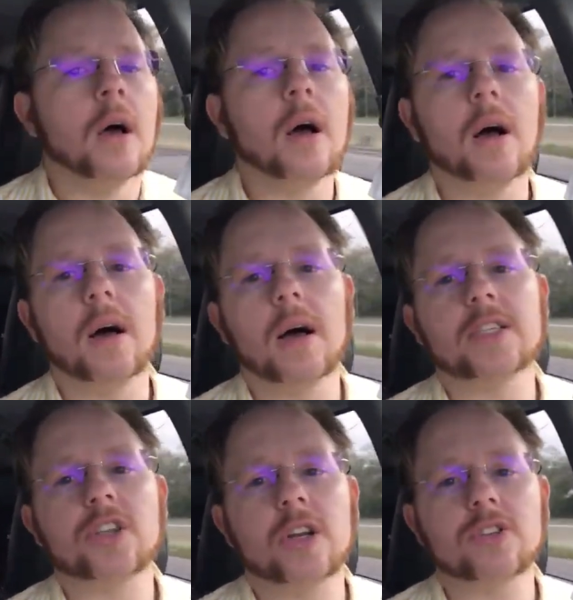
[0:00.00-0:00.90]
I
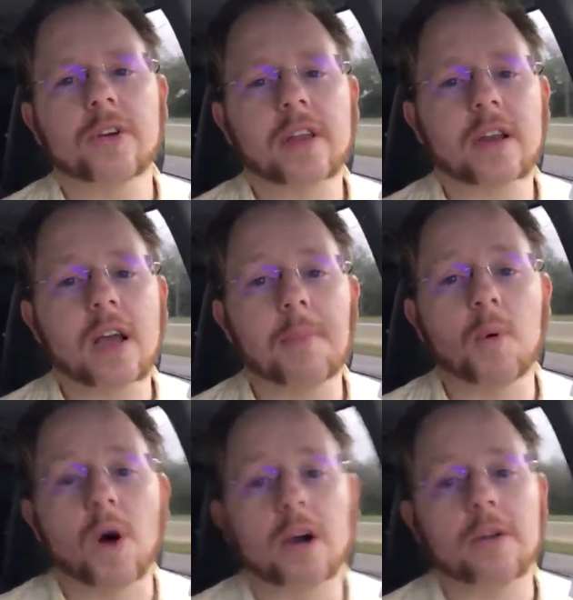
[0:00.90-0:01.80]
should have drinking a cup
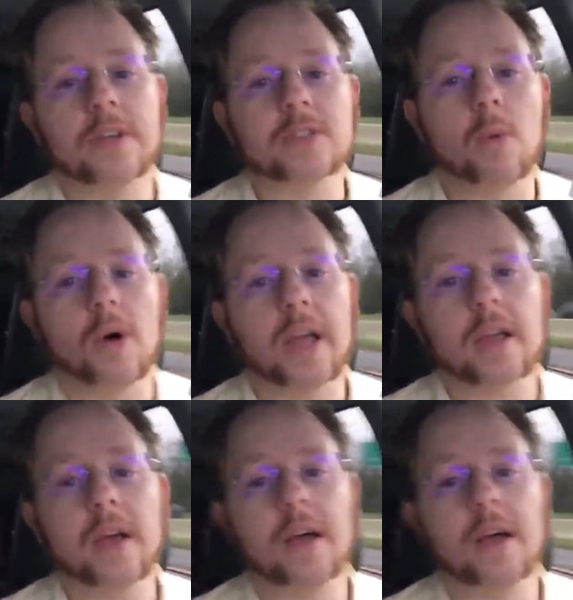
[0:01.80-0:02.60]
of water this morning.